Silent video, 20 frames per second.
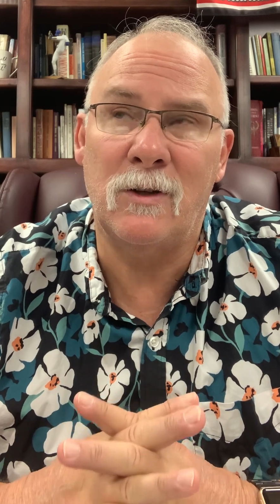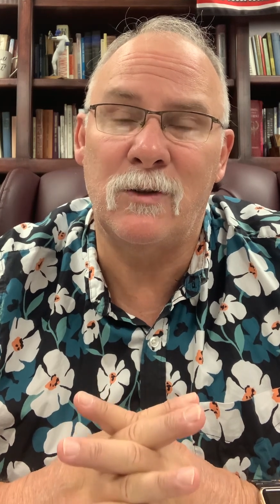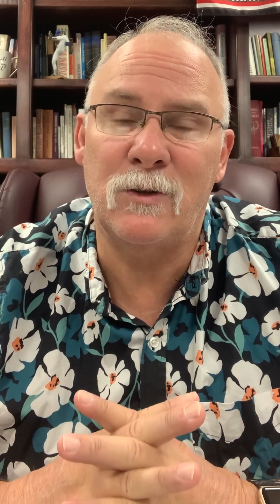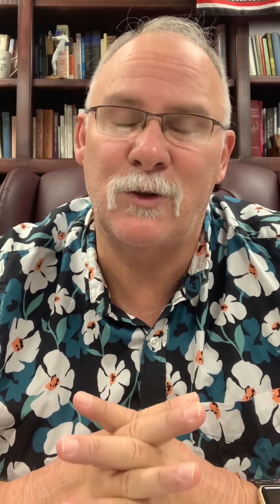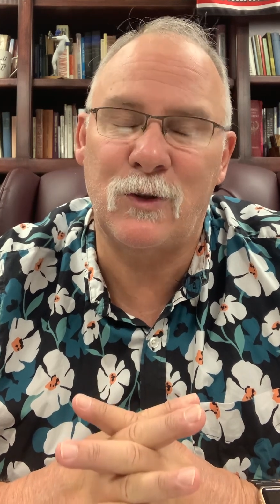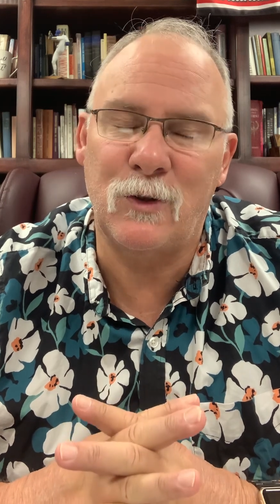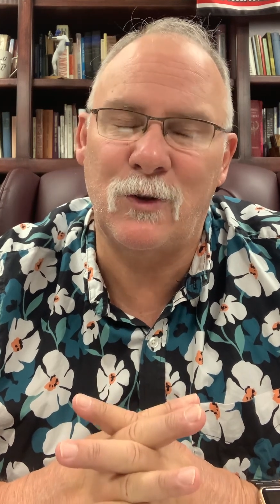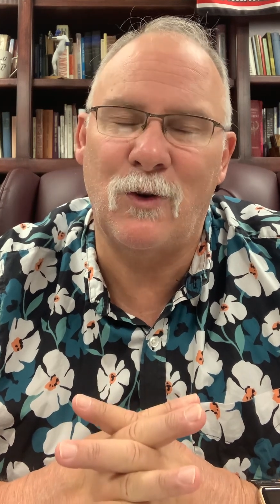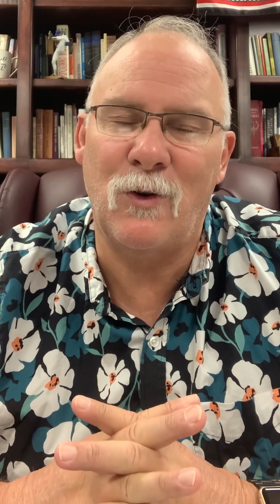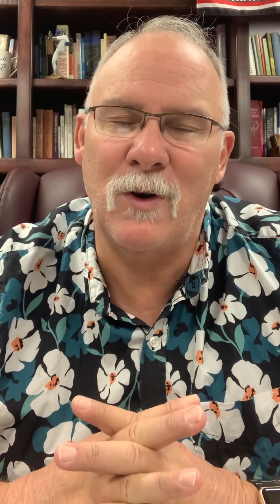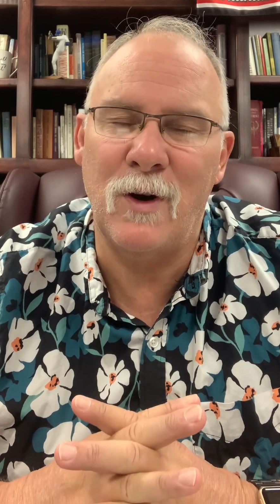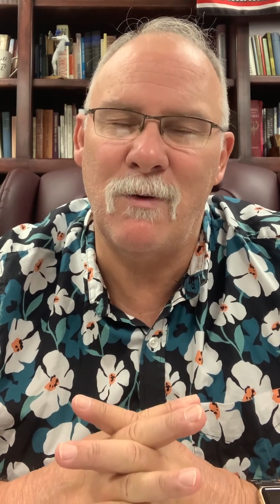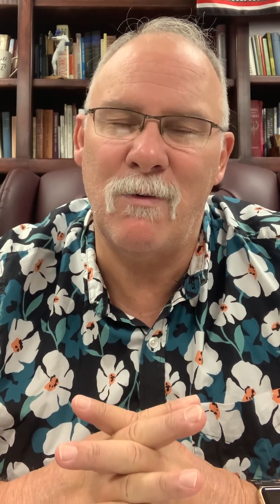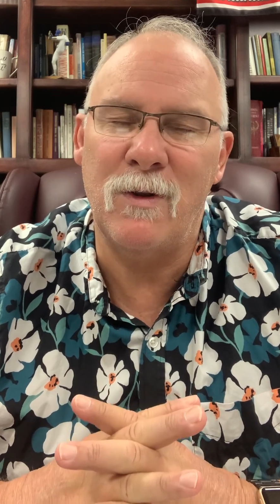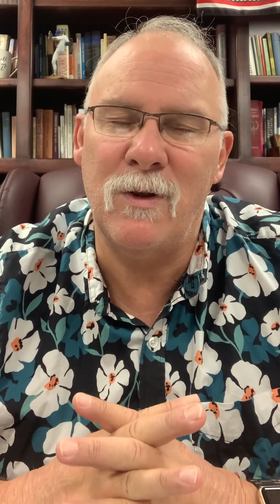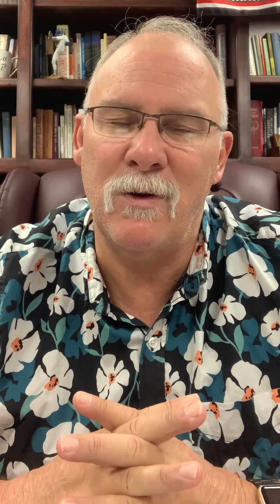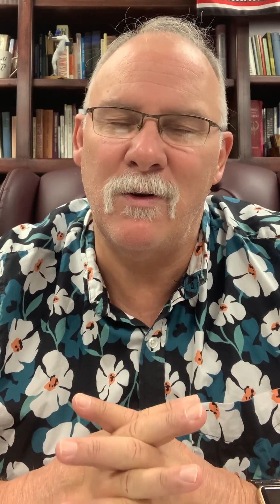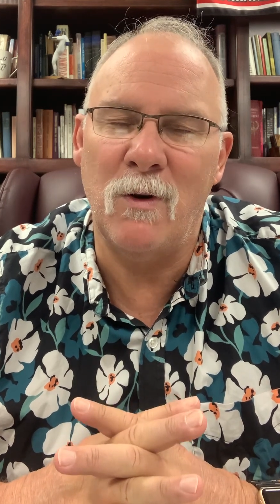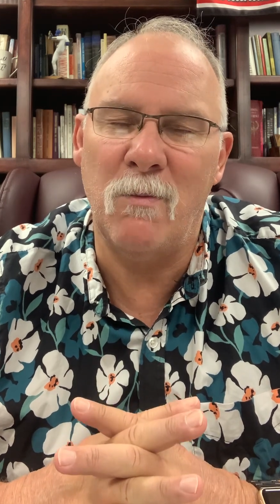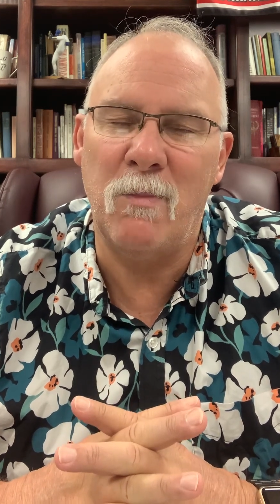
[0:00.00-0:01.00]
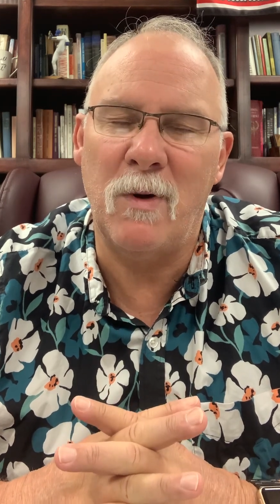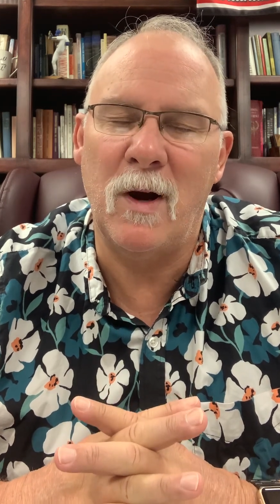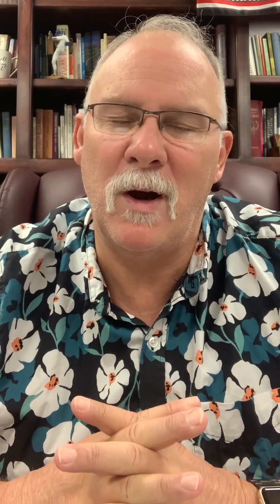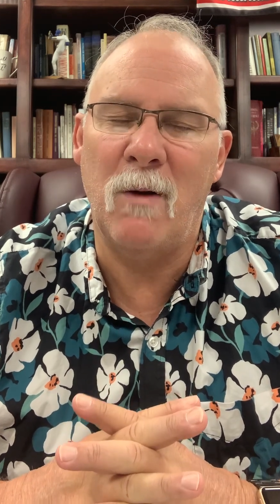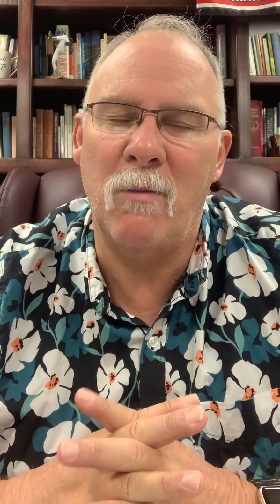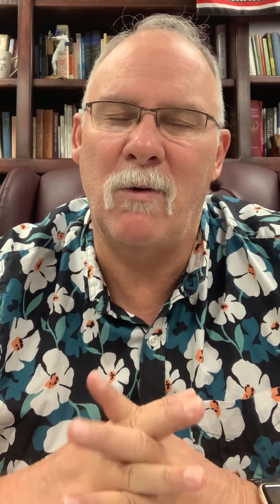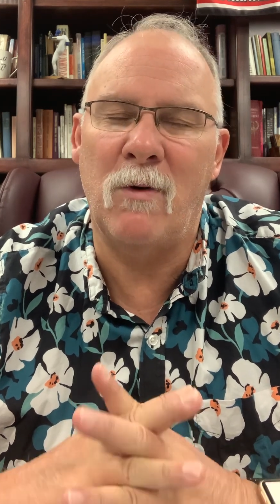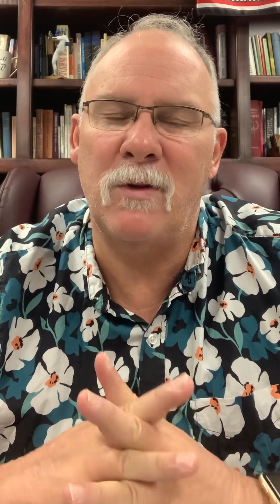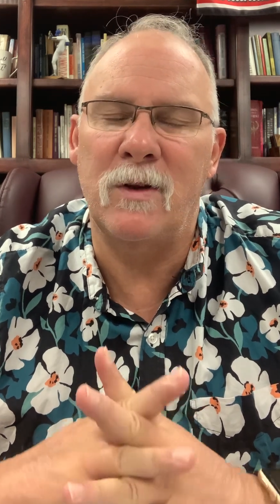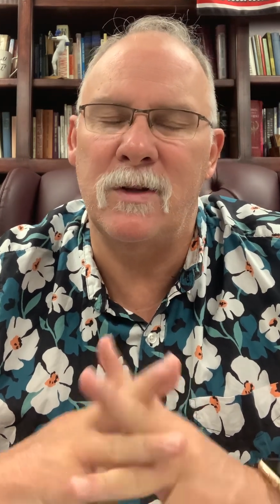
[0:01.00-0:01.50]
story with you, a
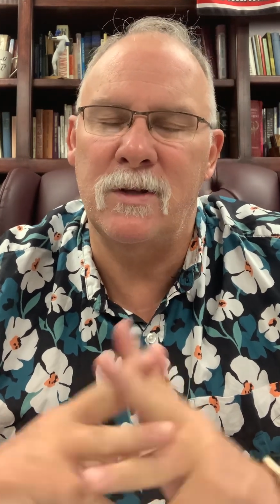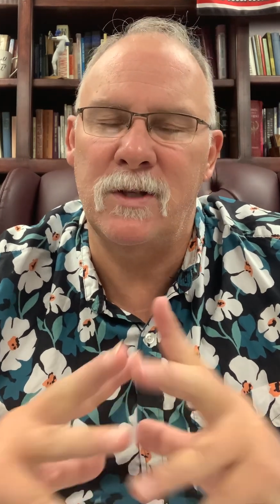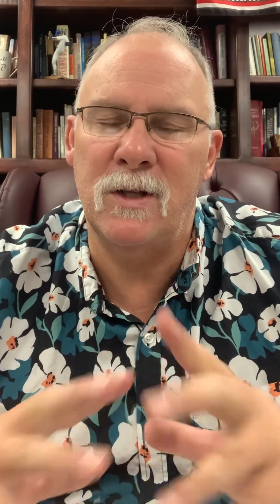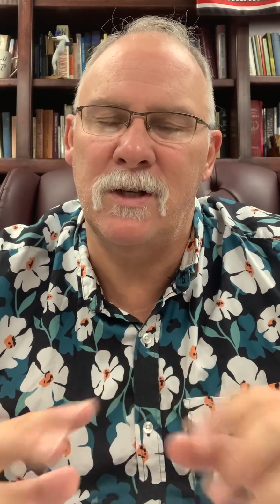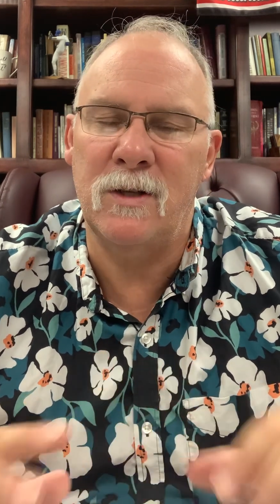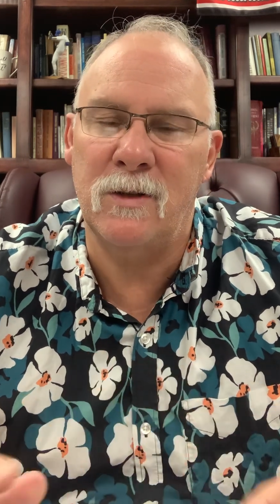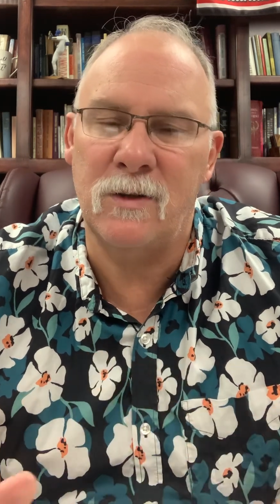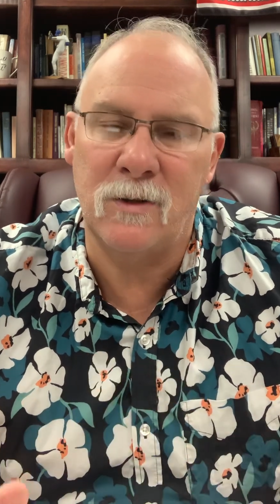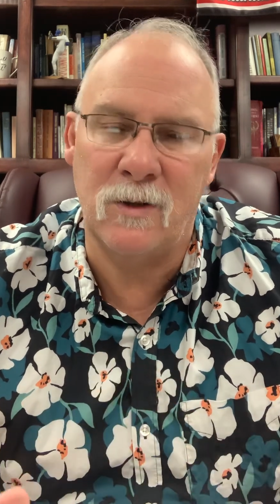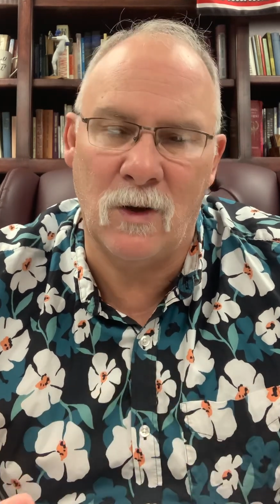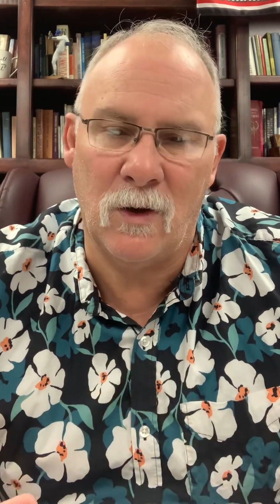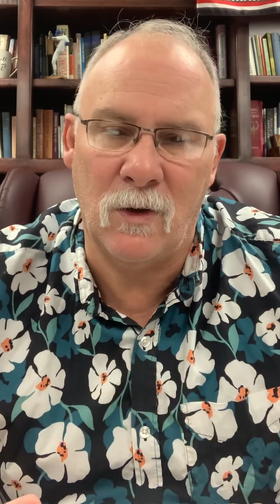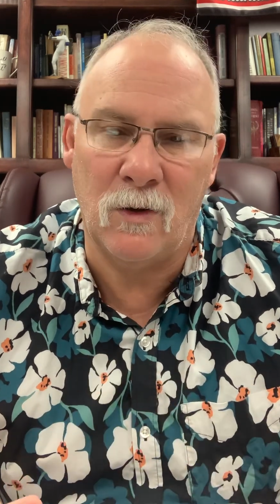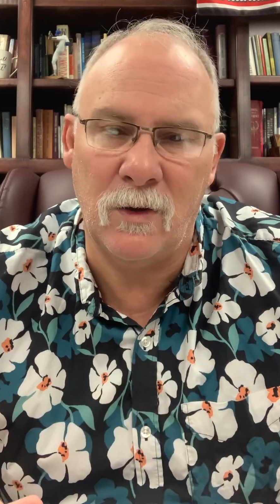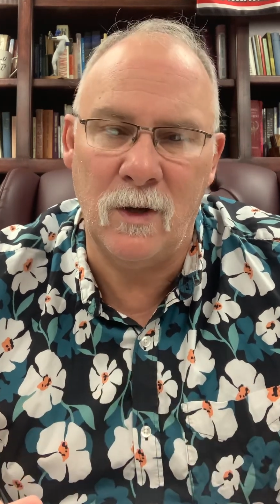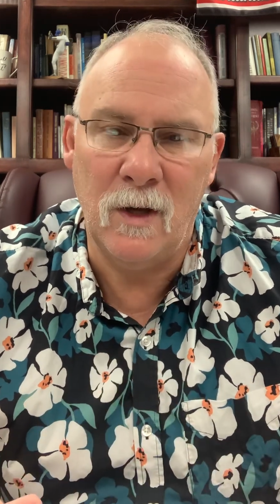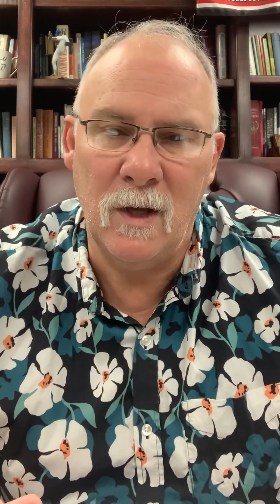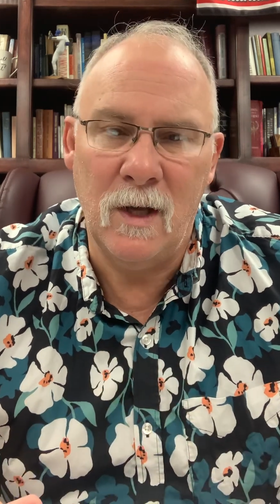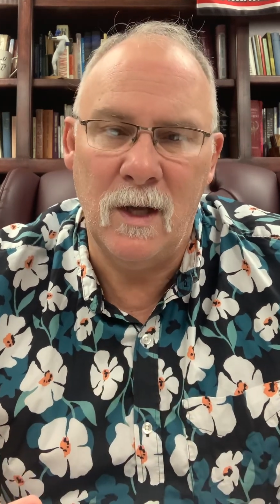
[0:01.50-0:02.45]
parable that Jesus told